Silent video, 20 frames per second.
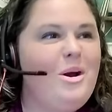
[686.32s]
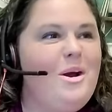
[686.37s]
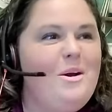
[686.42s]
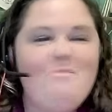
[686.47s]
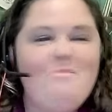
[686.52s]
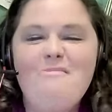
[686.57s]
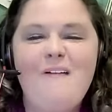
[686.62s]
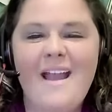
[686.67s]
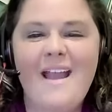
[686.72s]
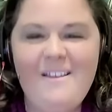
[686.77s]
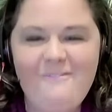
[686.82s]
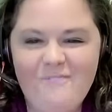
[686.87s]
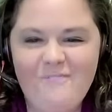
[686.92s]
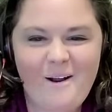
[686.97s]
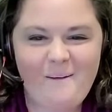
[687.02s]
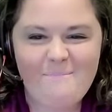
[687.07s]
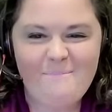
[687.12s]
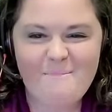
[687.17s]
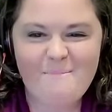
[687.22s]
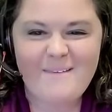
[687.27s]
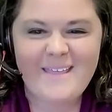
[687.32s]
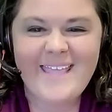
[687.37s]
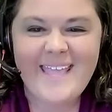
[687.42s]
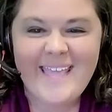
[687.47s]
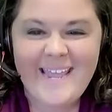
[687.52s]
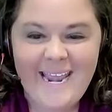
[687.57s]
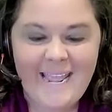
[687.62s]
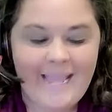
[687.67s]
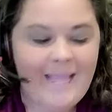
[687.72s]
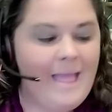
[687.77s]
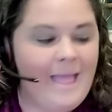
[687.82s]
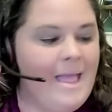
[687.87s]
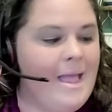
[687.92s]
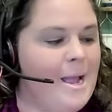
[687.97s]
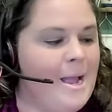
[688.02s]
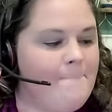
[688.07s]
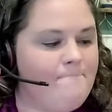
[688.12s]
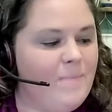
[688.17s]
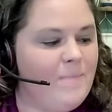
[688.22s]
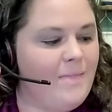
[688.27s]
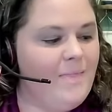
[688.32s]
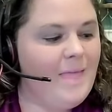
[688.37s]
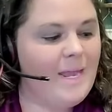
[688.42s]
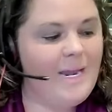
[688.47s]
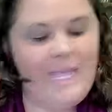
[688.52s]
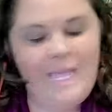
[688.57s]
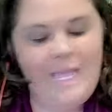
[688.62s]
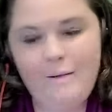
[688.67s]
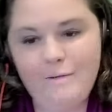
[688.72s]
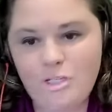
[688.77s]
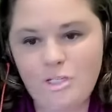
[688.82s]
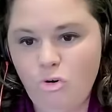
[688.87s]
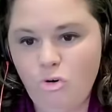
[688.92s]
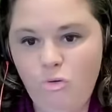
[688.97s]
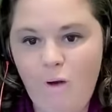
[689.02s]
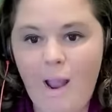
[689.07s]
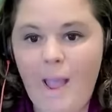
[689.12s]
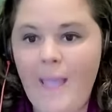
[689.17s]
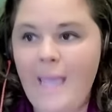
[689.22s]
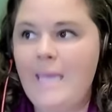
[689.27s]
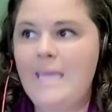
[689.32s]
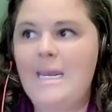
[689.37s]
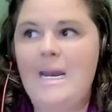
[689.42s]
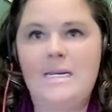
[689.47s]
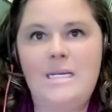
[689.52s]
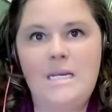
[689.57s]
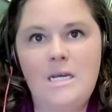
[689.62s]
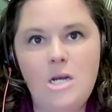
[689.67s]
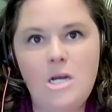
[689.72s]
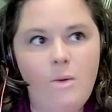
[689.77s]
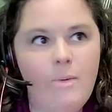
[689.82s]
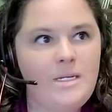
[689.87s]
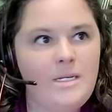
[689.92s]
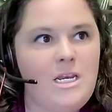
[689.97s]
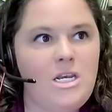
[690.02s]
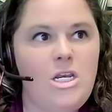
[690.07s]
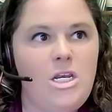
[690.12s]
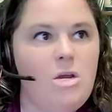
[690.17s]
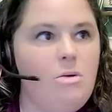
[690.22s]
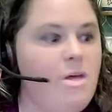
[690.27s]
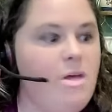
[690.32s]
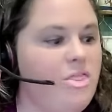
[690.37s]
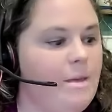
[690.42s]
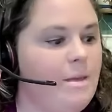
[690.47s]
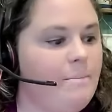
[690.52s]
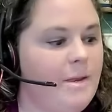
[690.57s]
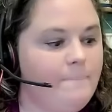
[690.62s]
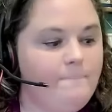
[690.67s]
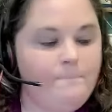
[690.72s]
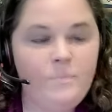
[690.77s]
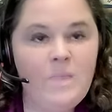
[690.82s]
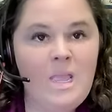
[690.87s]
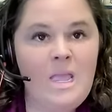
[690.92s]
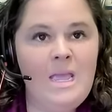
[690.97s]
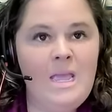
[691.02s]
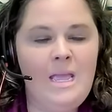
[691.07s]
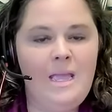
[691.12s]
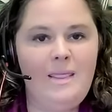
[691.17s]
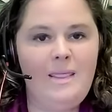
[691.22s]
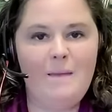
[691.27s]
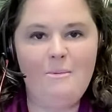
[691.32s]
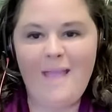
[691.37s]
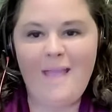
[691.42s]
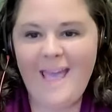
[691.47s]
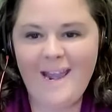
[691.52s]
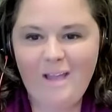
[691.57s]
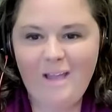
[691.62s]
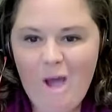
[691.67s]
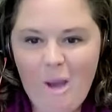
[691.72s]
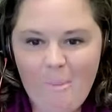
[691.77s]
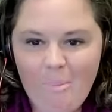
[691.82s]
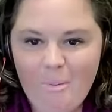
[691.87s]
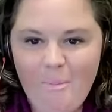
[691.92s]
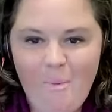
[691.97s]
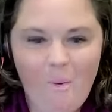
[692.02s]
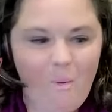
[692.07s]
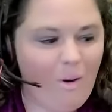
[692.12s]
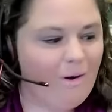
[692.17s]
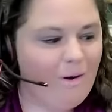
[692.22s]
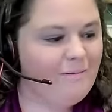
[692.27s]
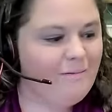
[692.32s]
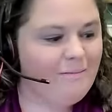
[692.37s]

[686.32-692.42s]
right from the beginning. And then he was crying and I didn't know what to do with him. And and then we had a couple more